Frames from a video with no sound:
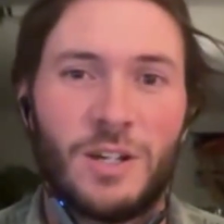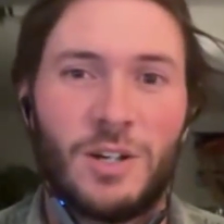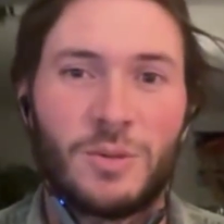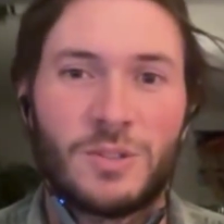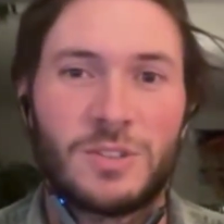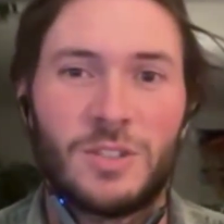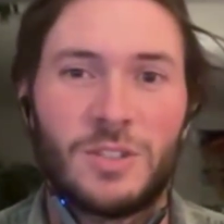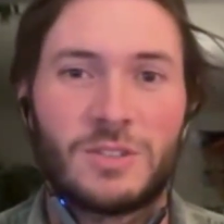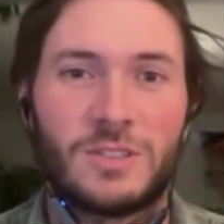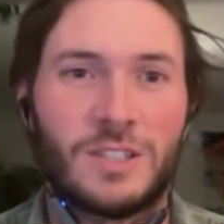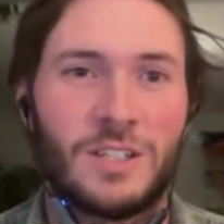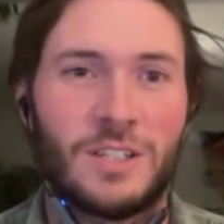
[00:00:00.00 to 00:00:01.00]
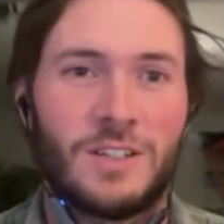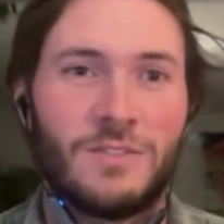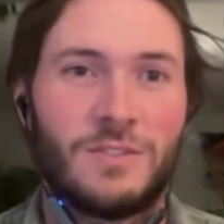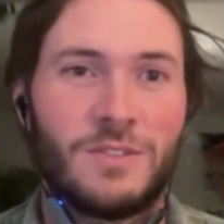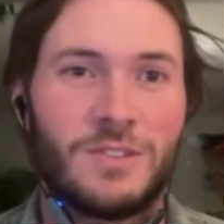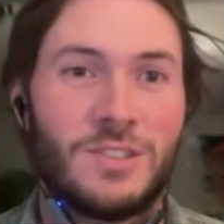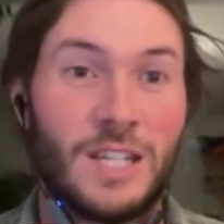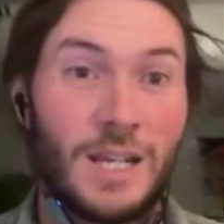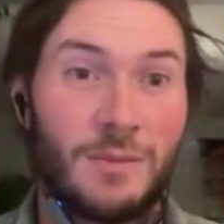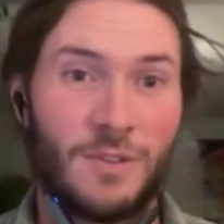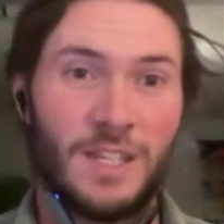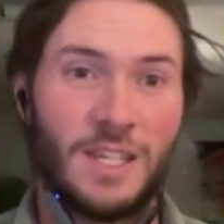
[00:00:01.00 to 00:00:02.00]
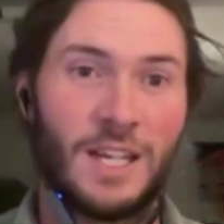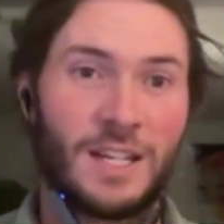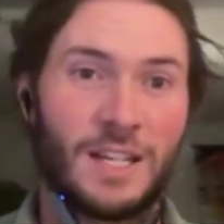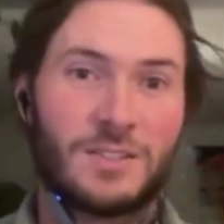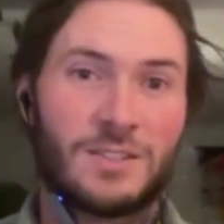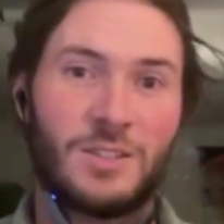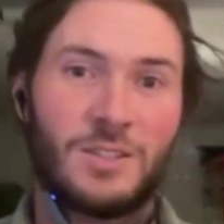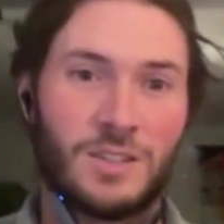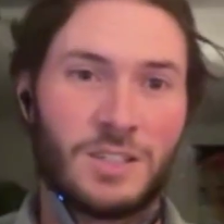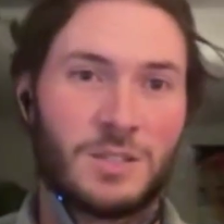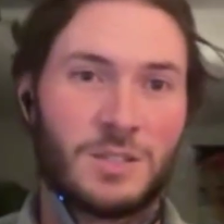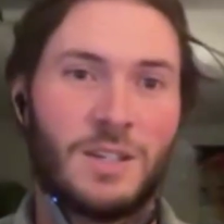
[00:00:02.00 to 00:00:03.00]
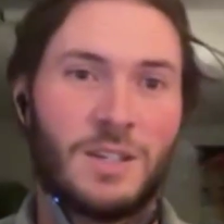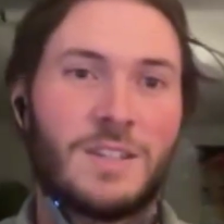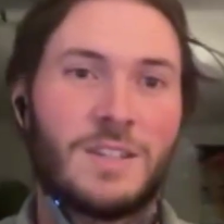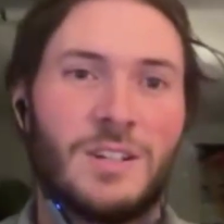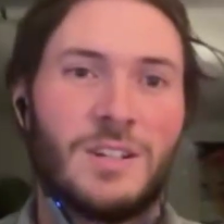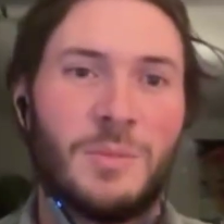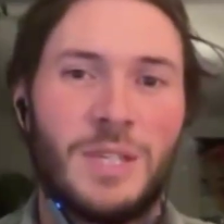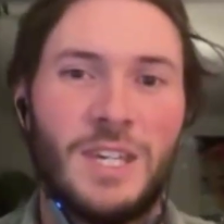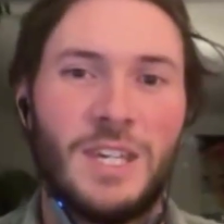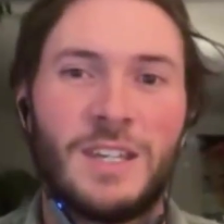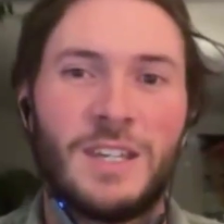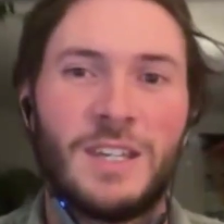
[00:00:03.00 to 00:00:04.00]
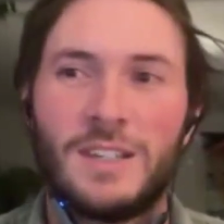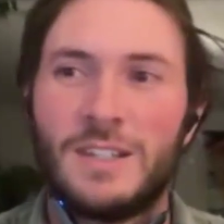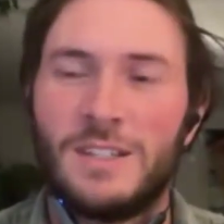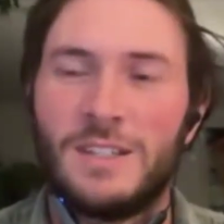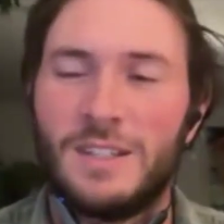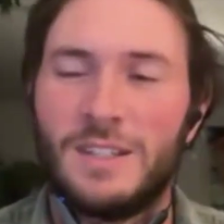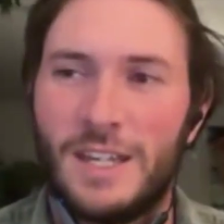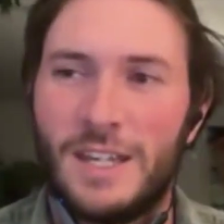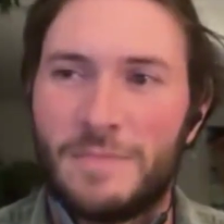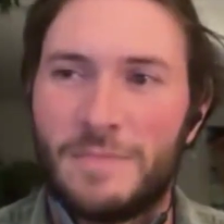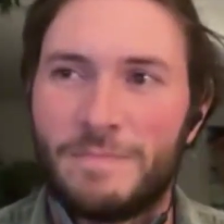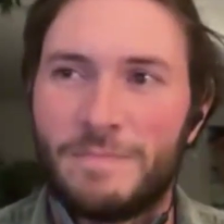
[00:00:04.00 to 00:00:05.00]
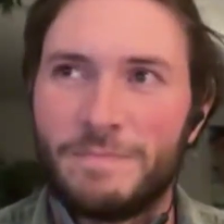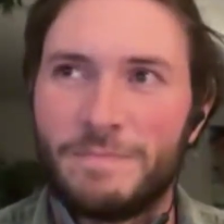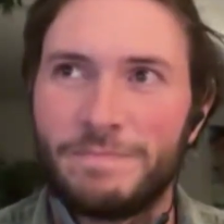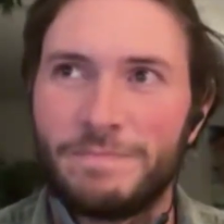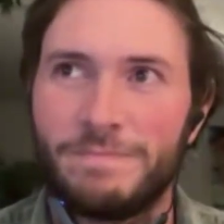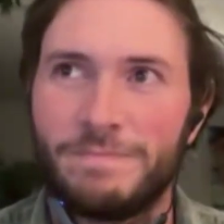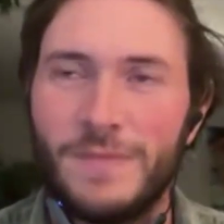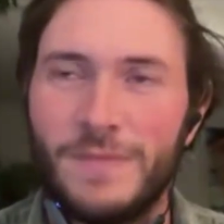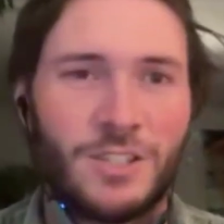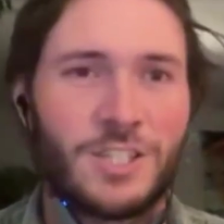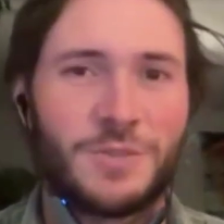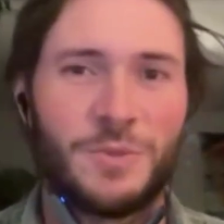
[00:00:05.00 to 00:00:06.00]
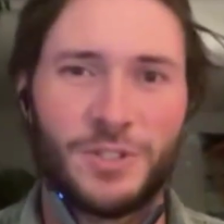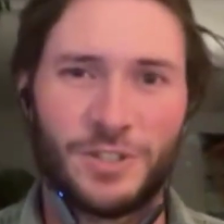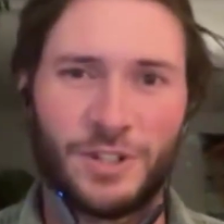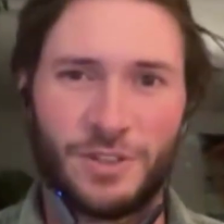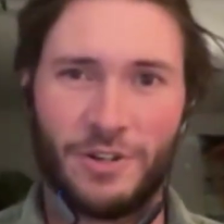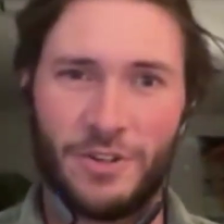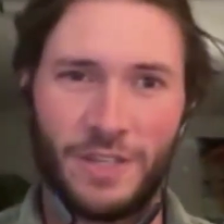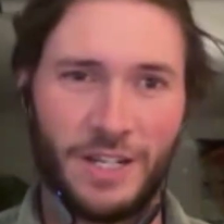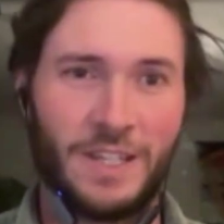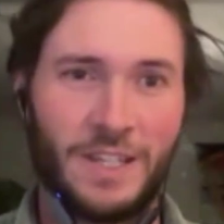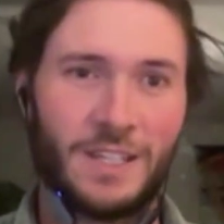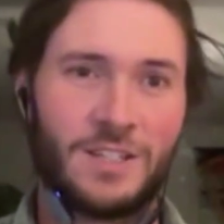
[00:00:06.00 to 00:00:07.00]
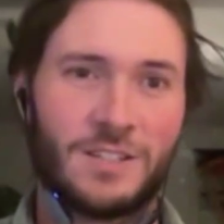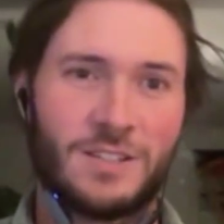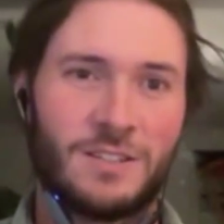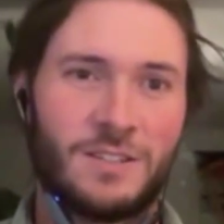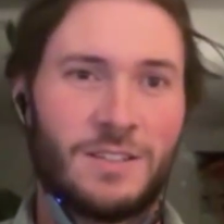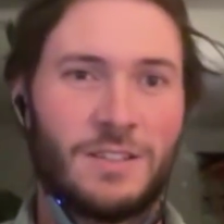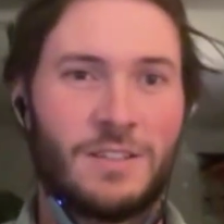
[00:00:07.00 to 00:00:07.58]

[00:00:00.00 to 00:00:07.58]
older stock to kind of set up for the younger stock at this time of year. So I just wanted to throw that in there, because